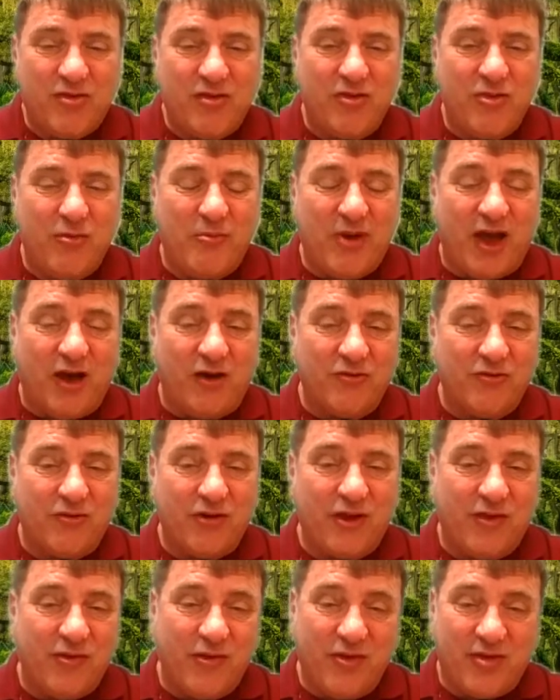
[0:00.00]
to the
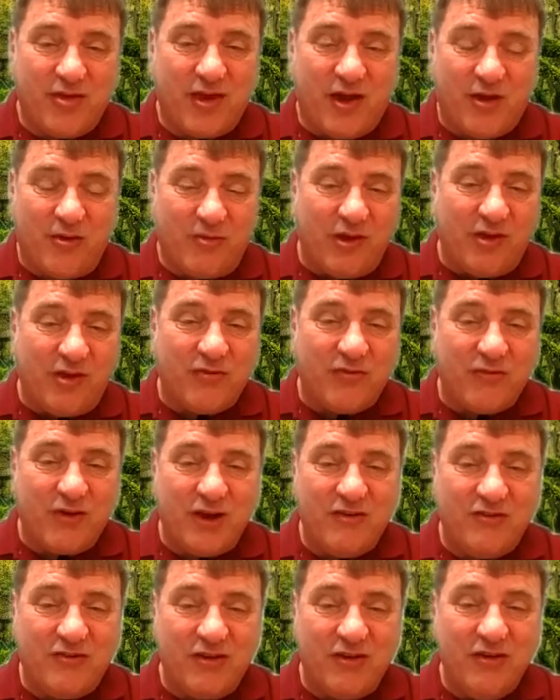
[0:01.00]
boundary of the scout
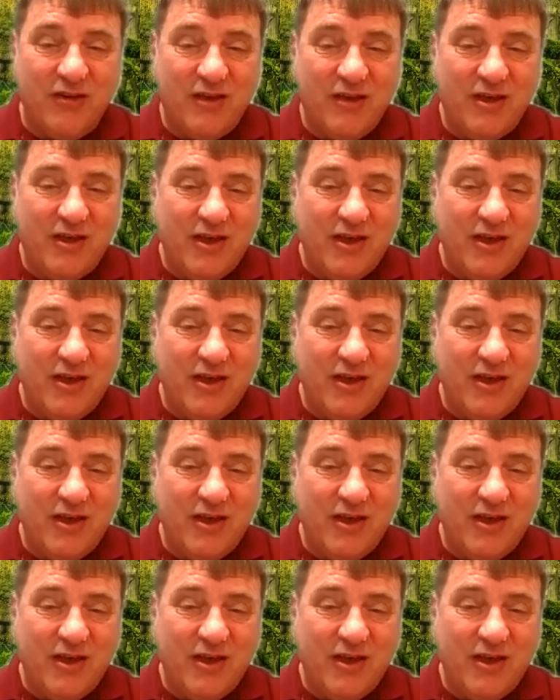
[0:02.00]
reservation,